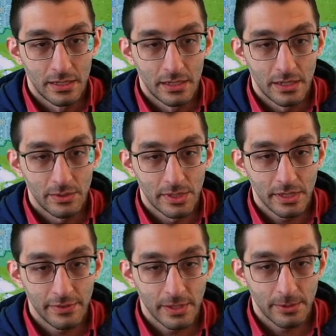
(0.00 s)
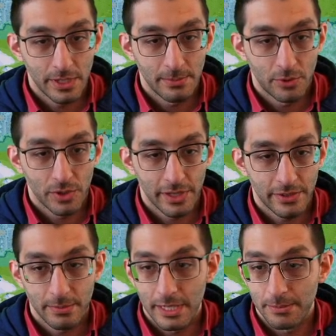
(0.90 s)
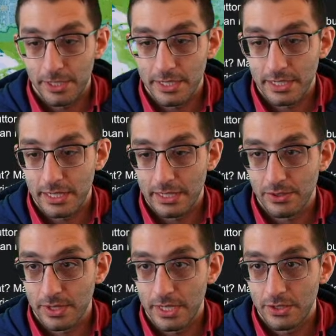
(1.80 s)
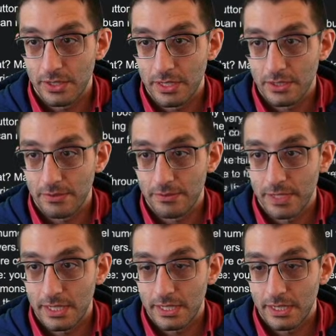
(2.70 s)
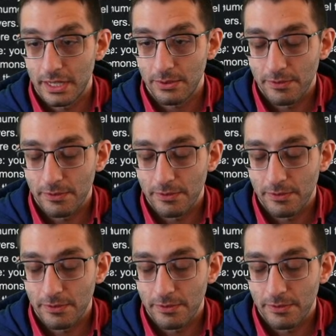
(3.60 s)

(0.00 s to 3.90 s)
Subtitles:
You would still have to upgrade the portal after beating the boss to get to the next location. That's all fine. I think we've